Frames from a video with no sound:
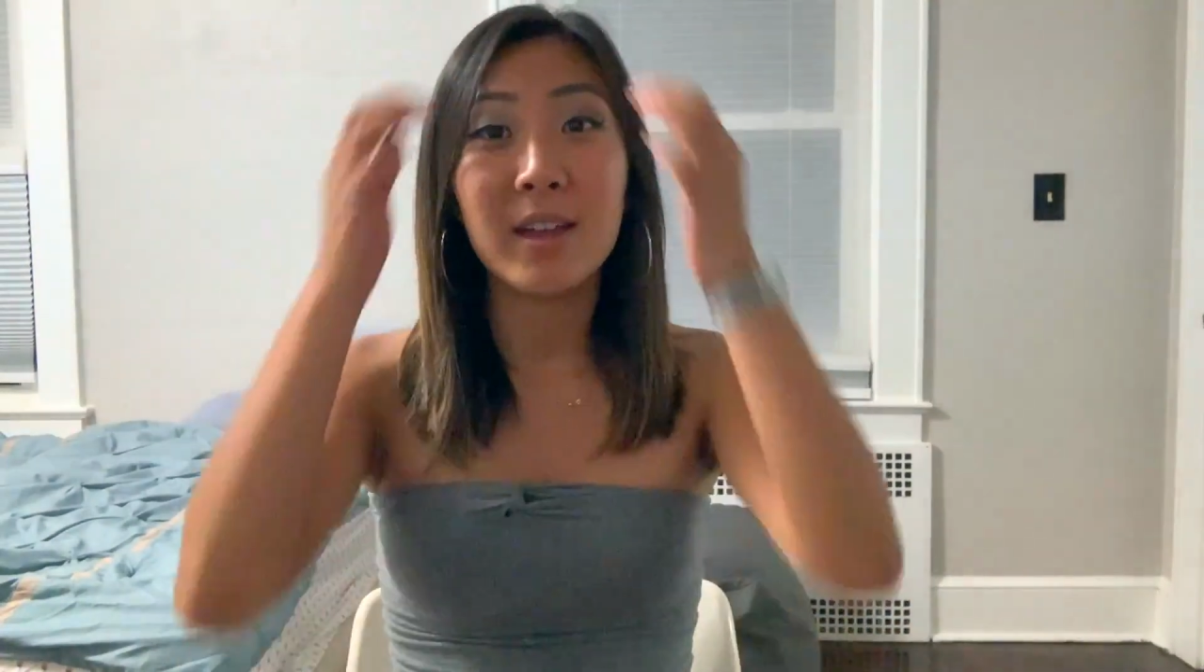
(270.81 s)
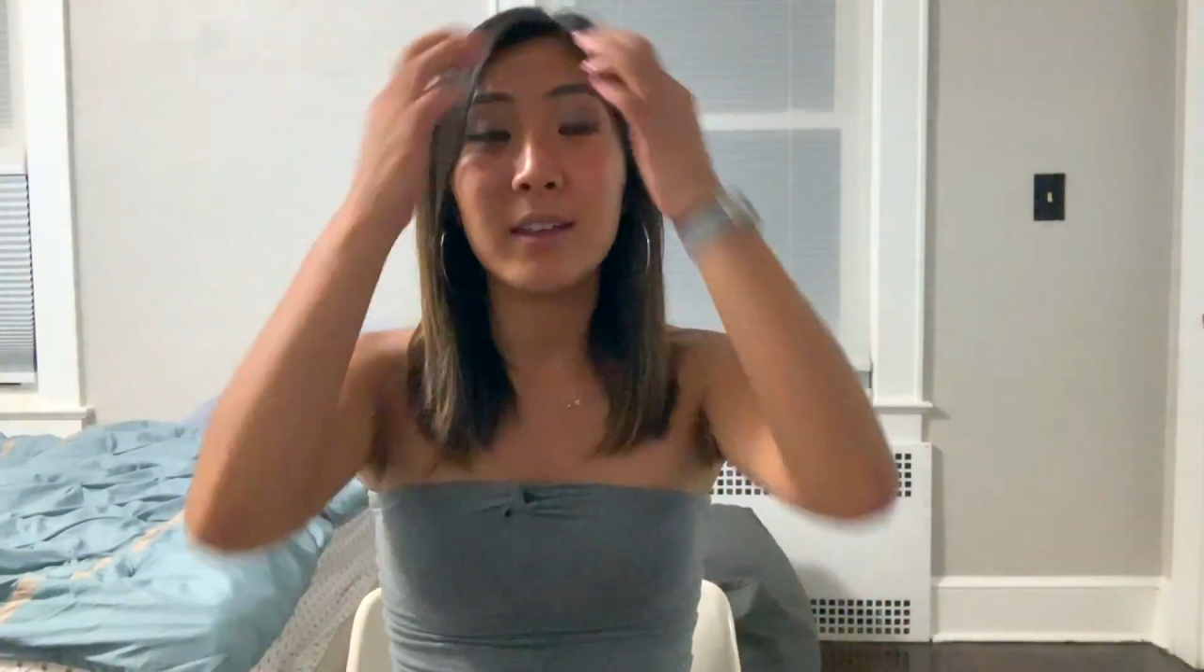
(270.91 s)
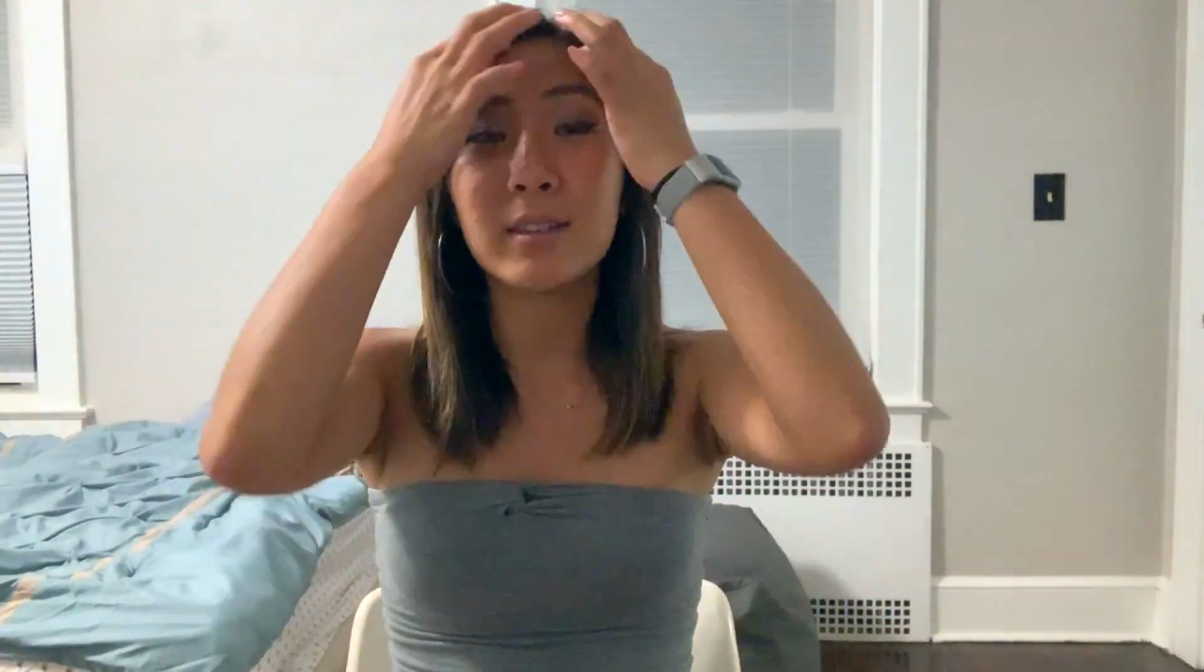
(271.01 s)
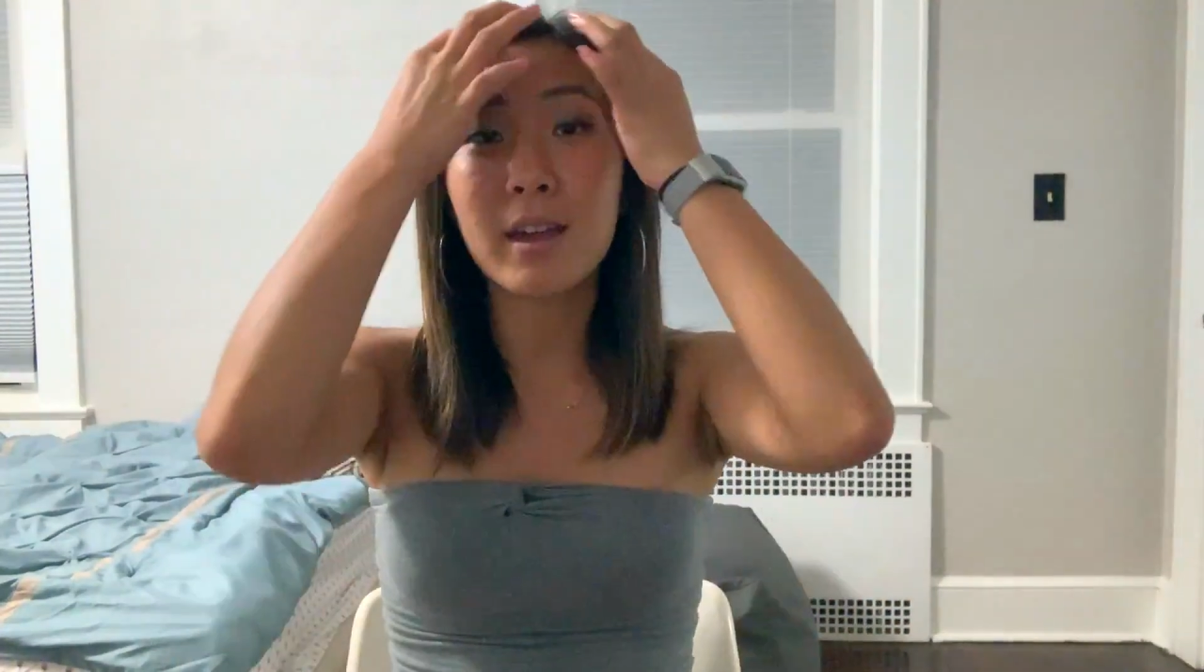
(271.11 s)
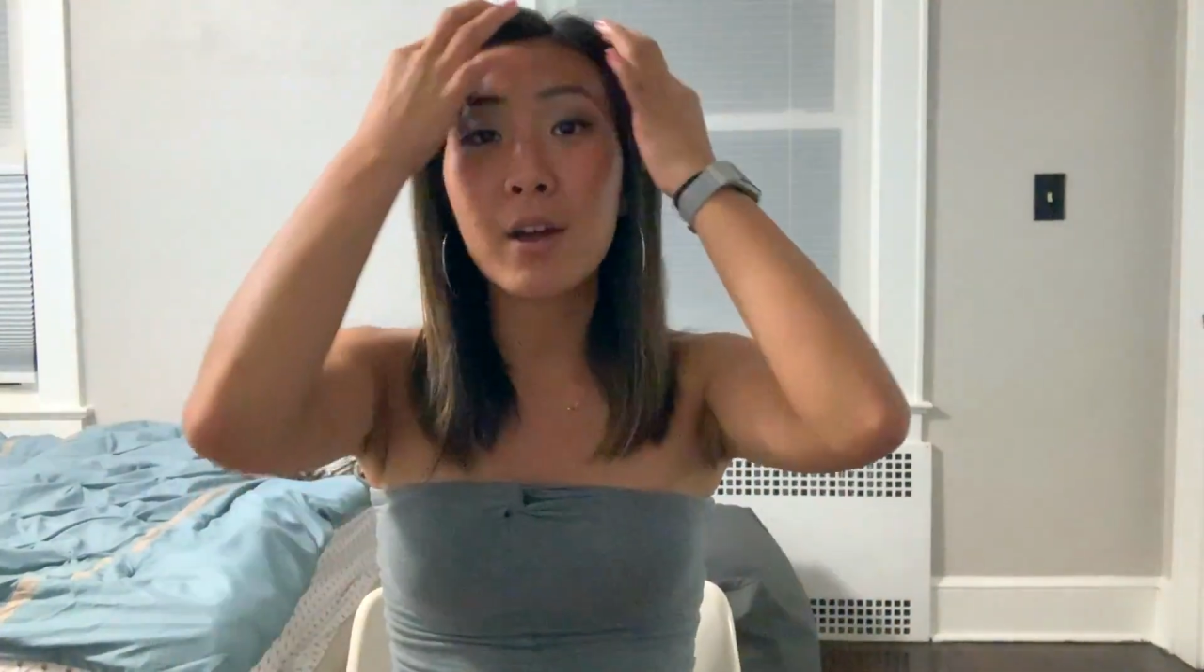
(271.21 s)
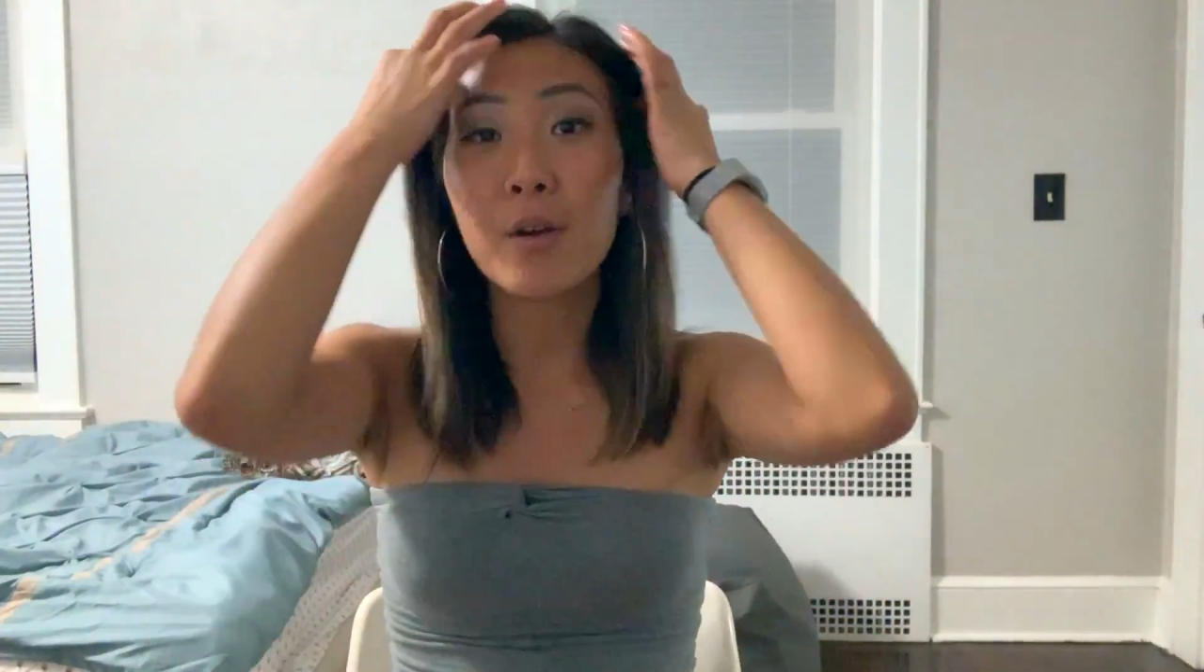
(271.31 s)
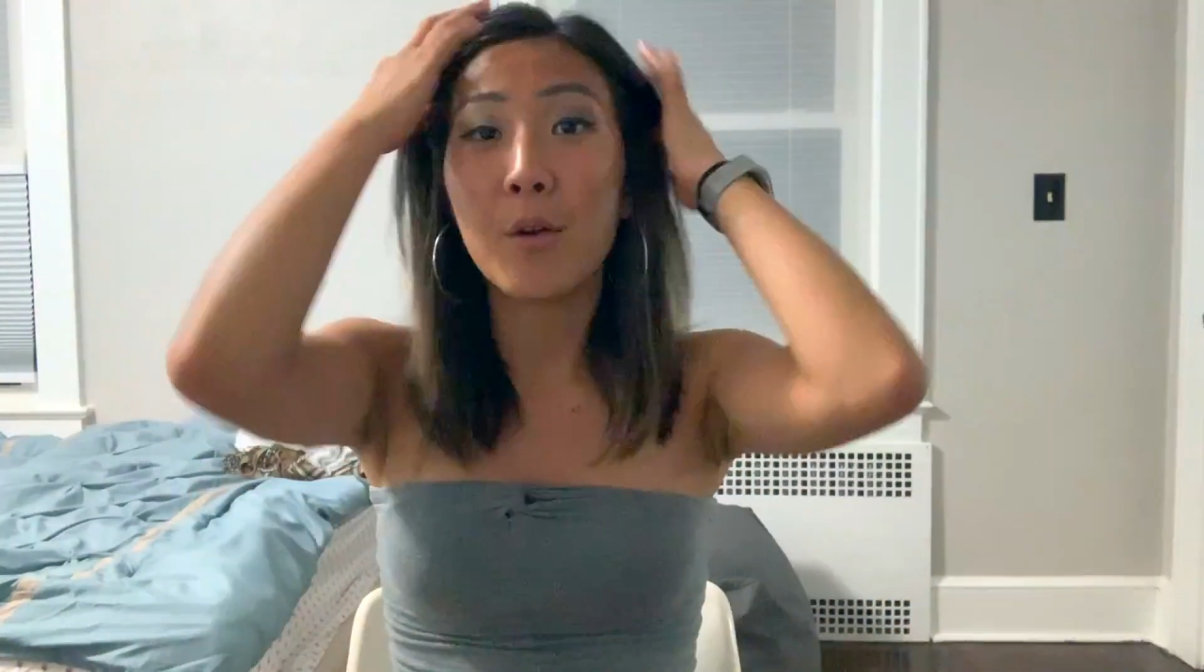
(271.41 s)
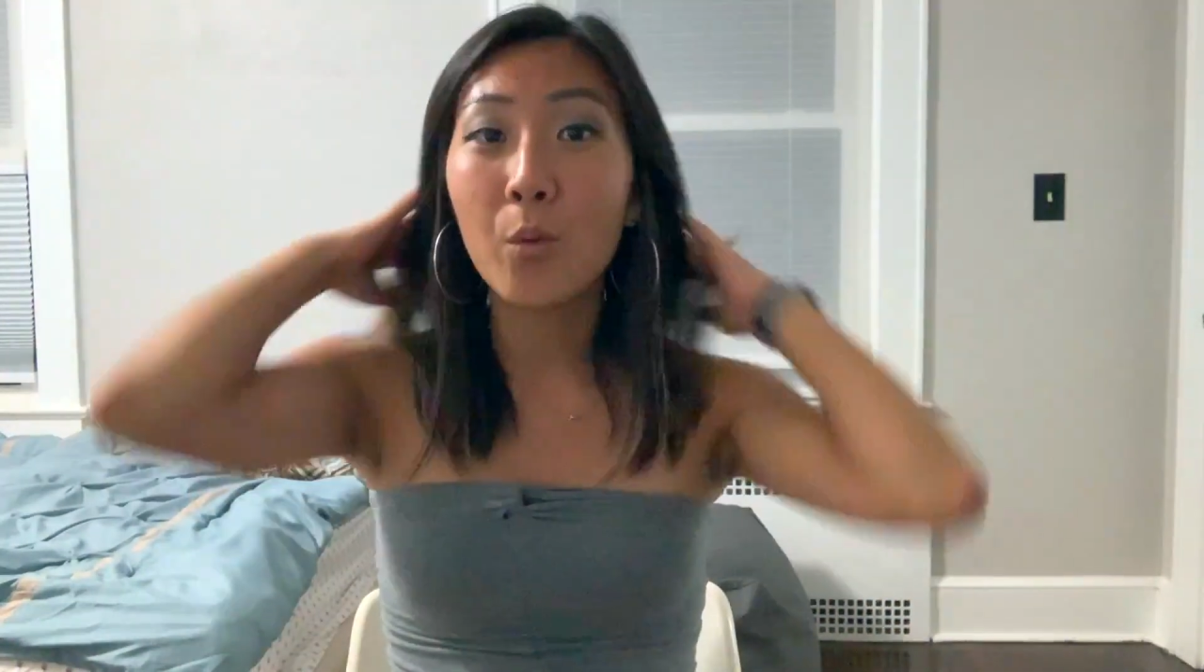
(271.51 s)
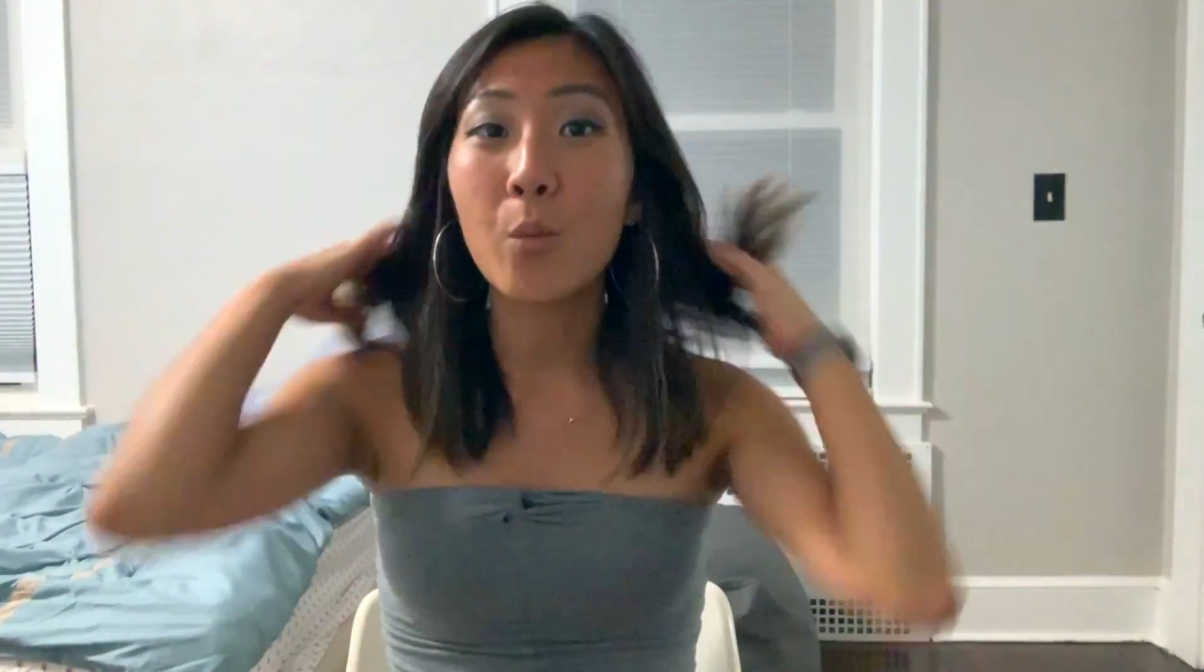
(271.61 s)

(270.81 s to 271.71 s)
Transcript: is that